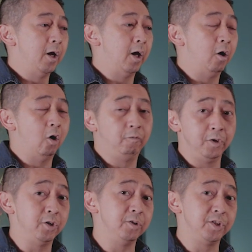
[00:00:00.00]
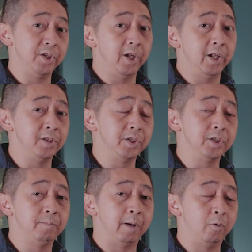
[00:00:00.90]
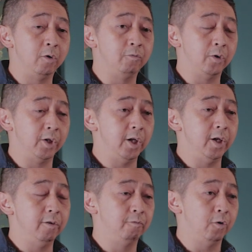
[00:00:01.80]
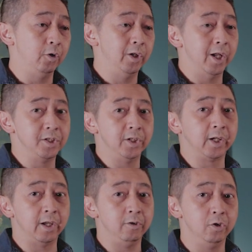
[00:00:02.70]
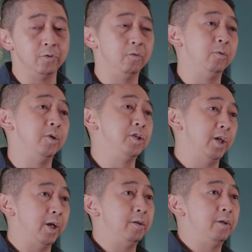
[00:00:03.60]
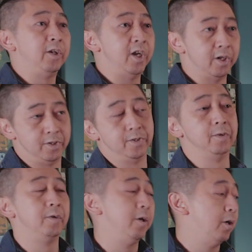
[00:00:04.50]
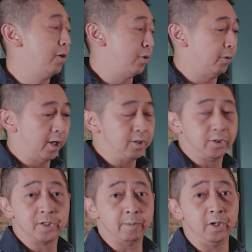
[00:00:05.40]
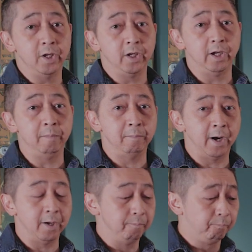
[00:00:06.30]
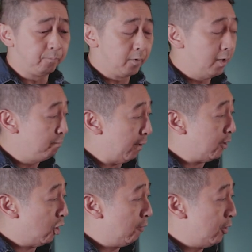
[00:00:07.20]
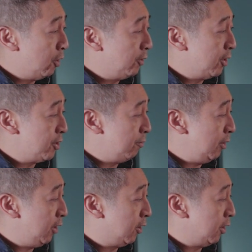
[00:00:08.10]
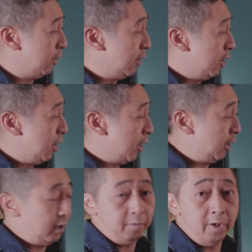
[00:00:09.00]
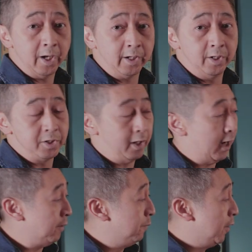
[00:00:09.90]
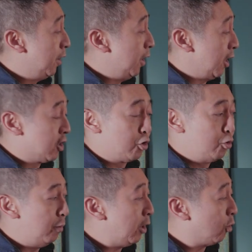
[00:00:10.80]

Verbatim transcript: uh, official cine lenses, but more for the photo lenses that can use with silent gears. So that's good, something you have to keep in mind. But overall, this is really good. I definitely like this a lot. Extremely